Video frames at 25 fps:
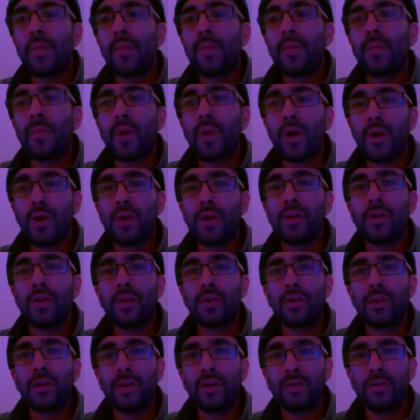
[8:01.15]

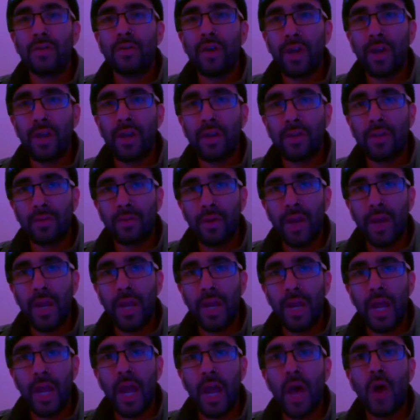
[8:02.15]
Personal advice
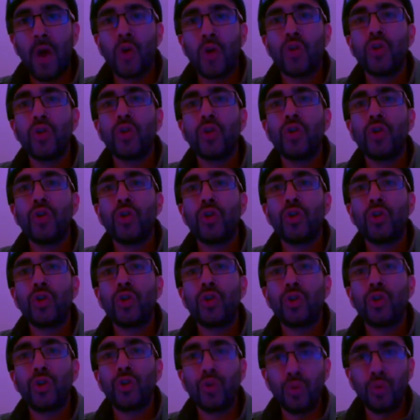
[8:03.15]
right now,
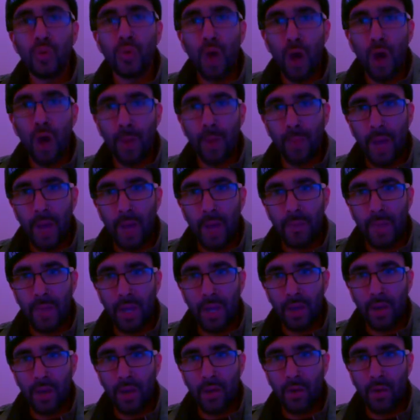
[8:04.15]
do not buy
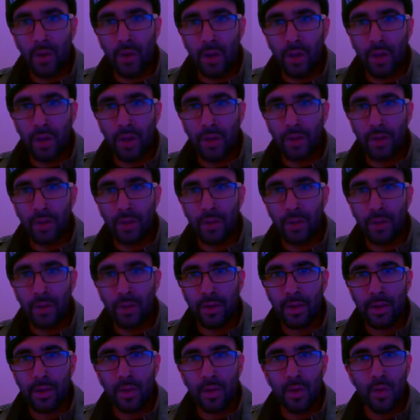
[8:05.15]

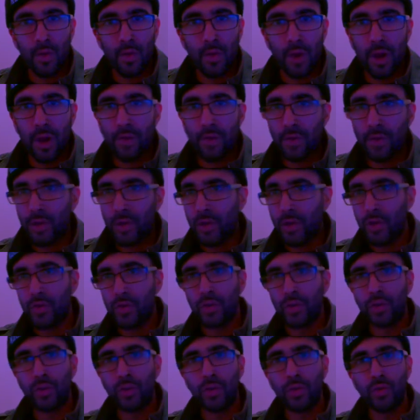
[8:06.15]
Bitcoin. Whatever you
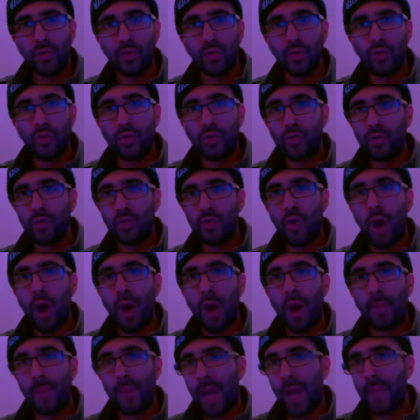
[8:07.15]
do
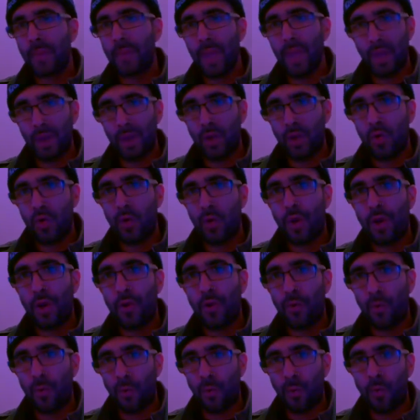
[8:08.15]
not buy Bitcoin
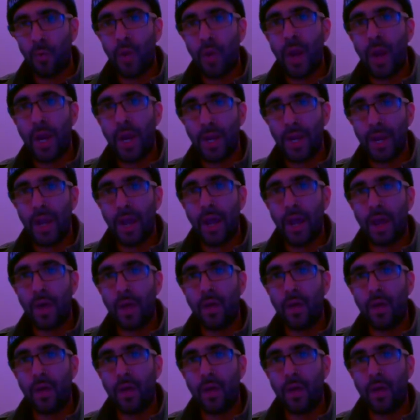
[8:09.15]
right now.